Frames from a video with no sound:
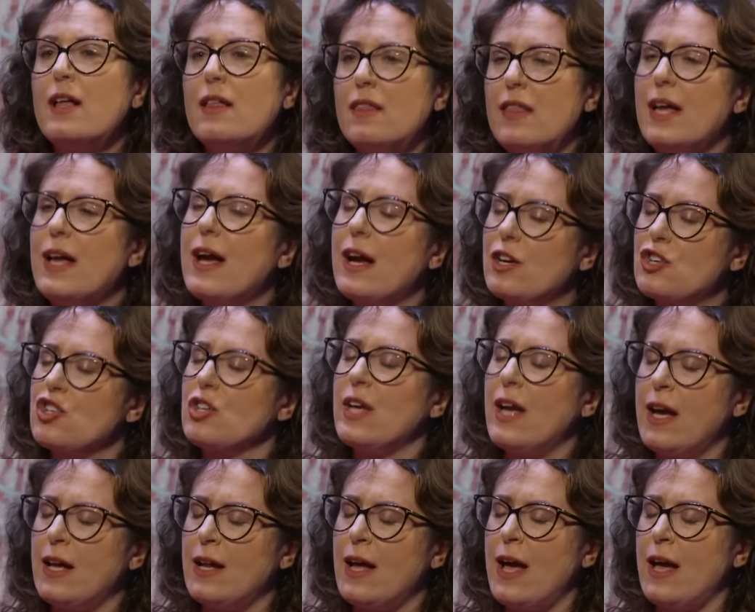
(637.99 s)
they actually
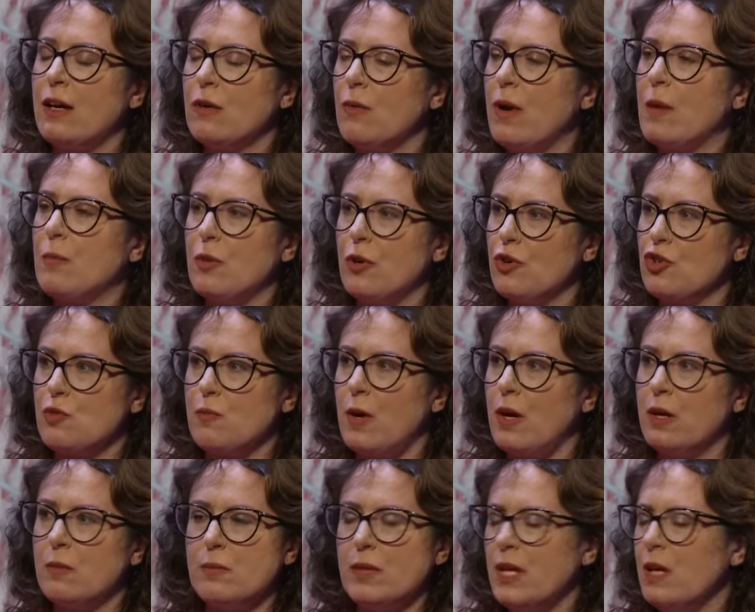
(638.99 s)
had had a
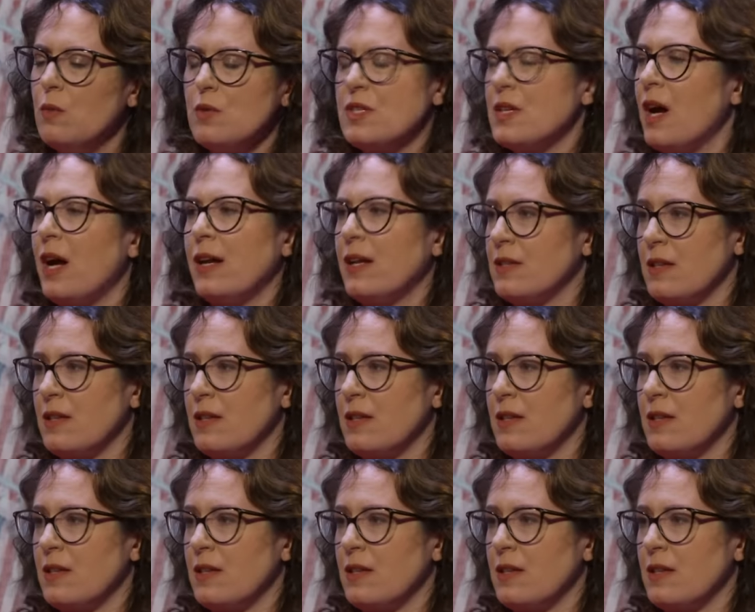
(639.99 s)
rapprochement, but he was not,